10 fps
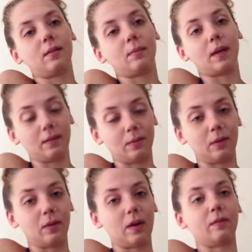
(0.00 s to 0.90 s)
my
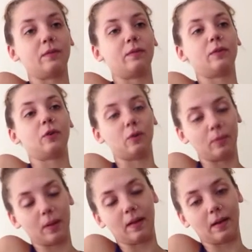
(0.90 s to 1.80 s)
husband drove
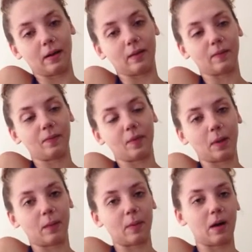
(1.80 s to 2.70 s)
me there to
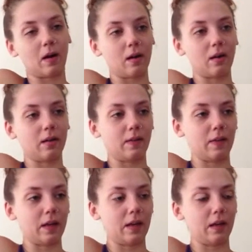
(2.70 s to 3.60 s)
pick up my car, and
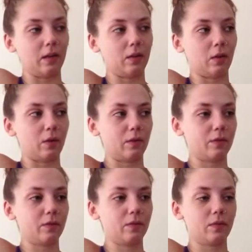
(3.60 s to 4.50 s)
then he drove
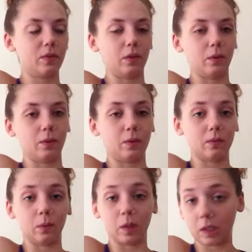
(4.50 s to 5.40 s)
to
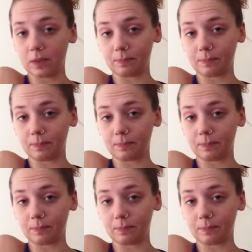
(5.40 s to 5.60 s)
work.